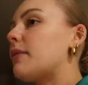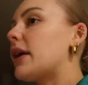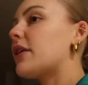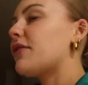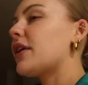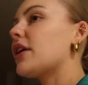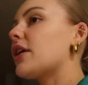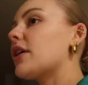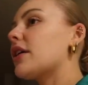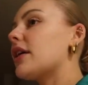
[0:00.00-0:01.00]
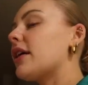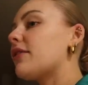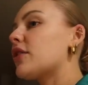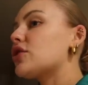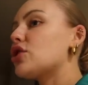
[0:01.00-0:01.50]
but if
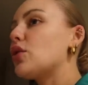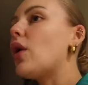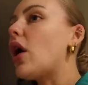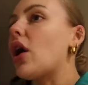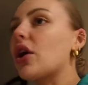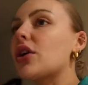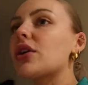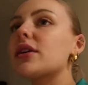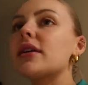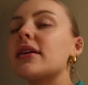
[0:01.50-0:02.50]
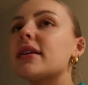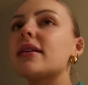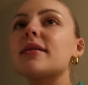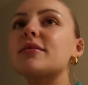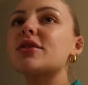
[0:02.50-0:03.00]
they're too hard,
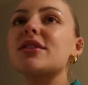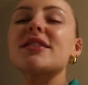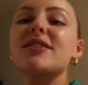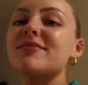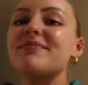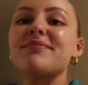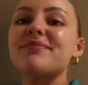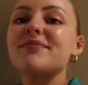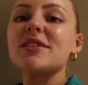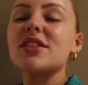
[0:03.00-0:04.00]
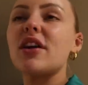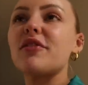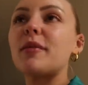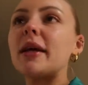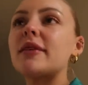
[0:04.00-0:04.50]
I'm just, it's not
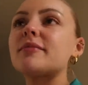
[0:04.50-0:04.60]
for me.